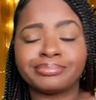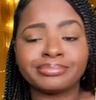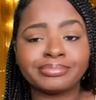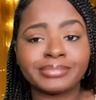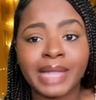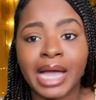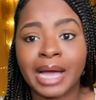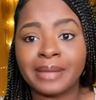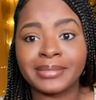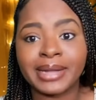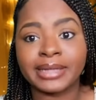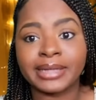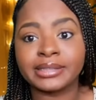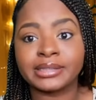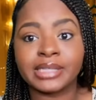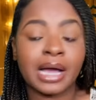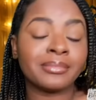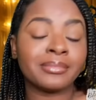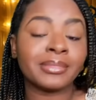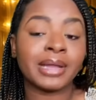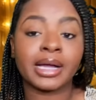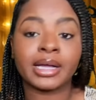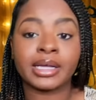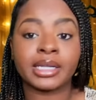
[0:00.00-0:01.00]
I'm not
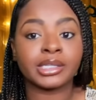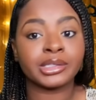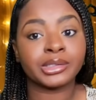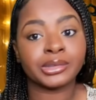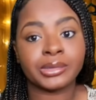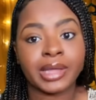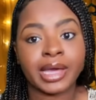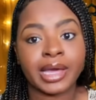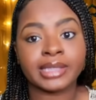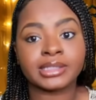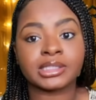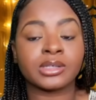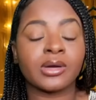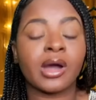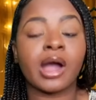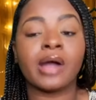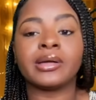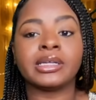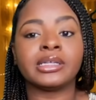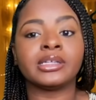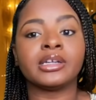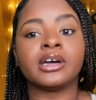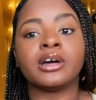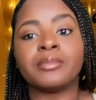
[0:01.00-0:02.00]
I'm not going to do that. So I
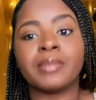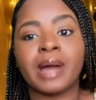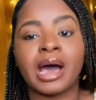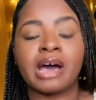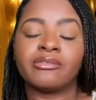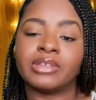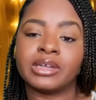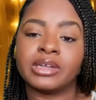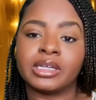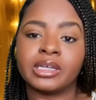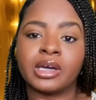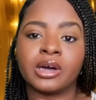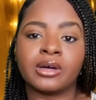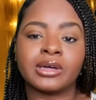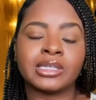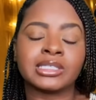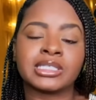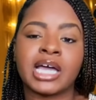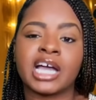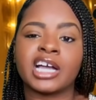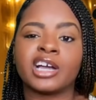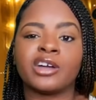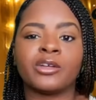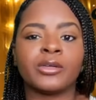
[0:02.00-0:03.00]
already know my video is
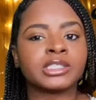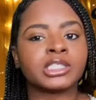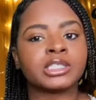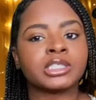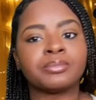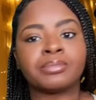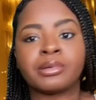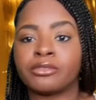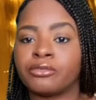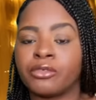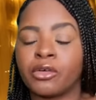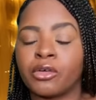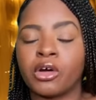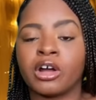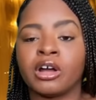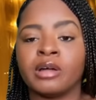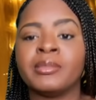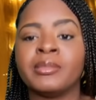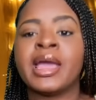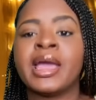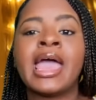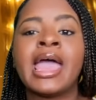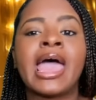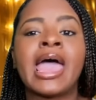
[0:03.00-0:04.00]
not going to
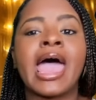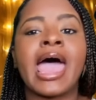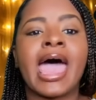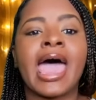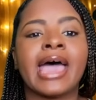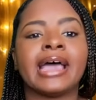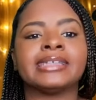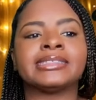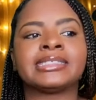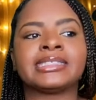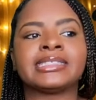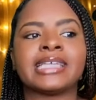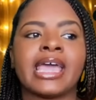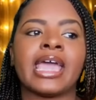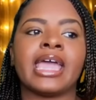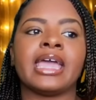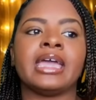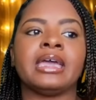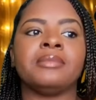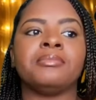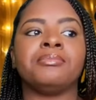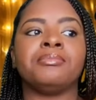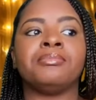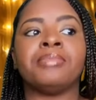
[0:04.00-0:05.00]
perform as
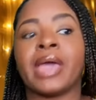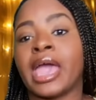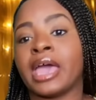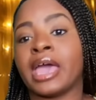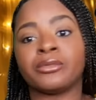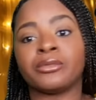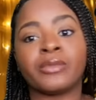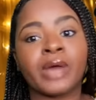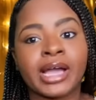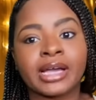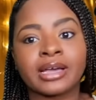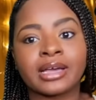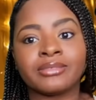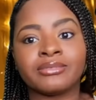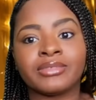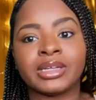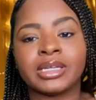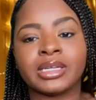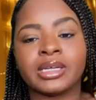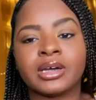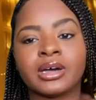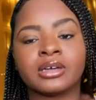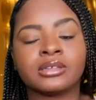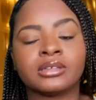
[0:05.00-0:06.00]
a bandwagon
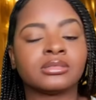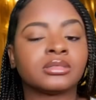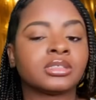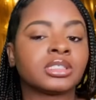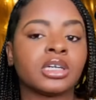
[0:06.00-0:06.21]
video,